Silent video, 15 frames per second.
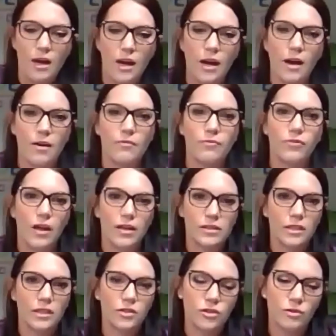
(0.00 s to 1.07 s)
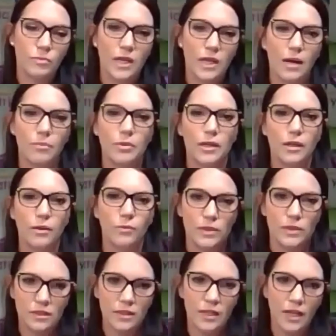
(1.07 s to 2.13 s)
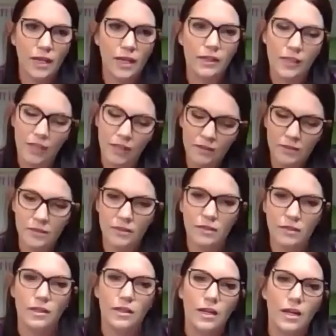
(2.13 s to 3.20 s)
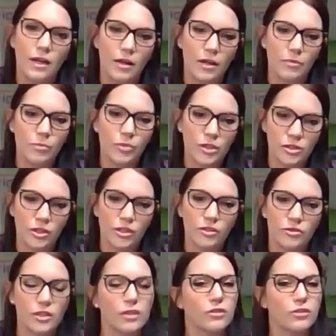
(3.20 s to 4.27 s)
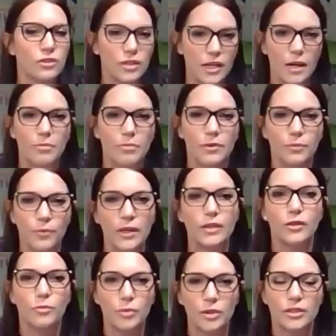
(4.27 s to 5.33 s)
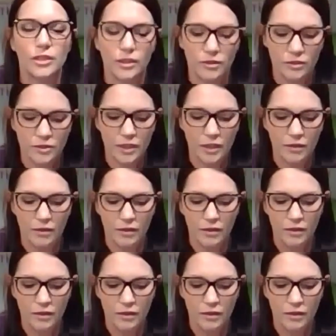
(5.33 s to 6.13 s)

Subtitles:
Flossing should be happening once a day at least, and brushing your tongue should happen when you're brushing your teeth.